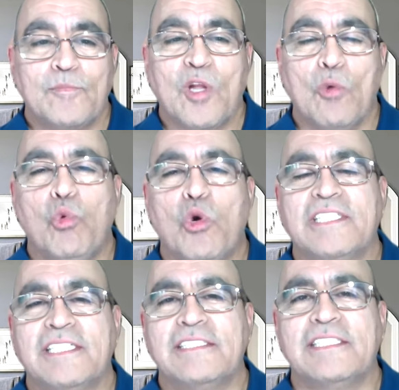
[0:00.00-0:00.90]
What
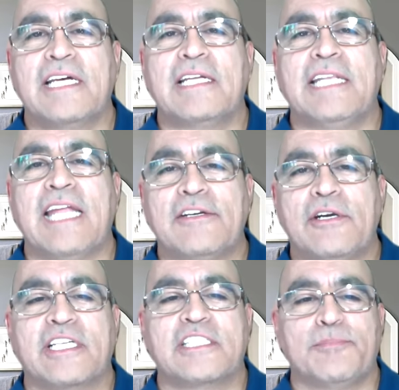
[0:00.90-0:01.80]
does the lender
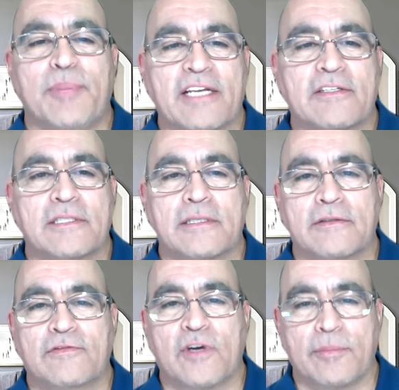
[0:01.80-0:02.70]
expect
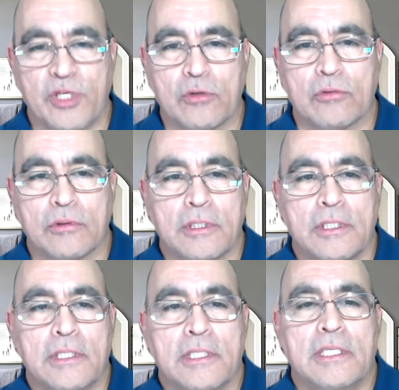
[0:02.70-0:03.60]
from you?
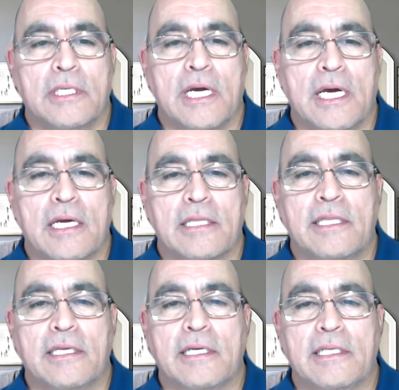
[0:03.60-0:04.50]

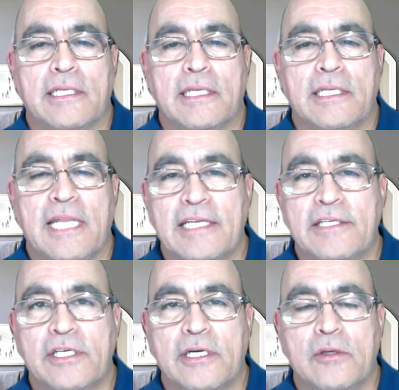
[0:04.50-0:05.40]
The
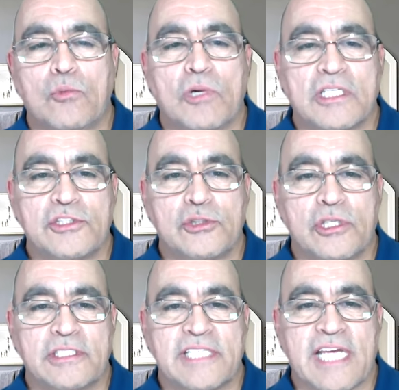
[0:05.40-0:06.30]
lender, once you're
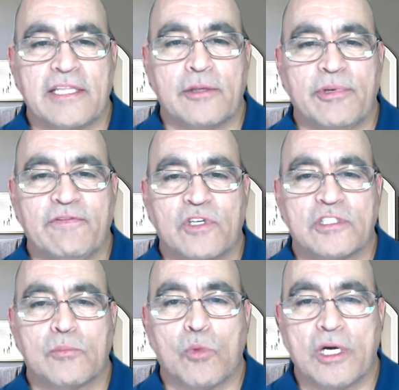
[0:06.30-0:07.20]
inside the
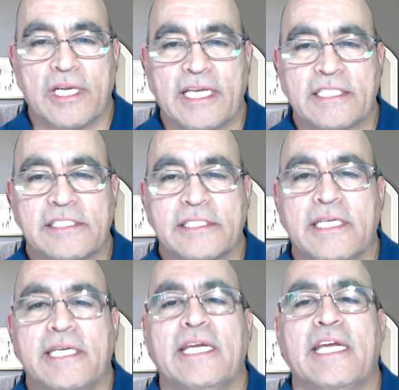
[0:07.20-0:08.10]
reverse mortgage,
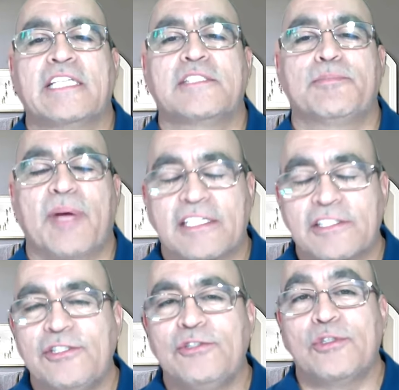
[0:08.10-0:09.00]
expects
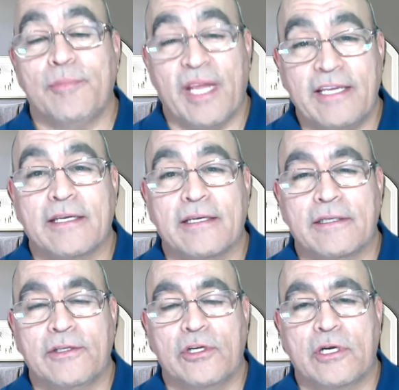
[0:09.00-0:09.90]
you to make
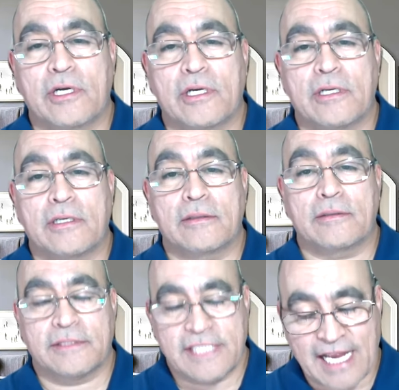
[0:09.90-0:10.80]
your
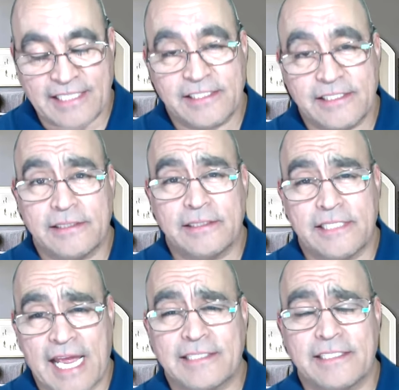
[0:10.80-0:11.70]

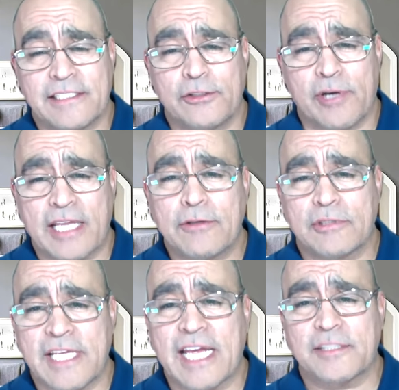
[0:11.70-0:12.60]
taxes, your annual
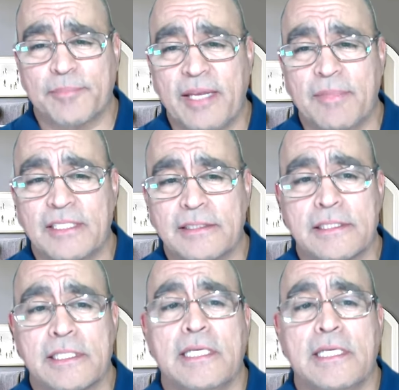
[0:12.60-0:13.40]
tax payments.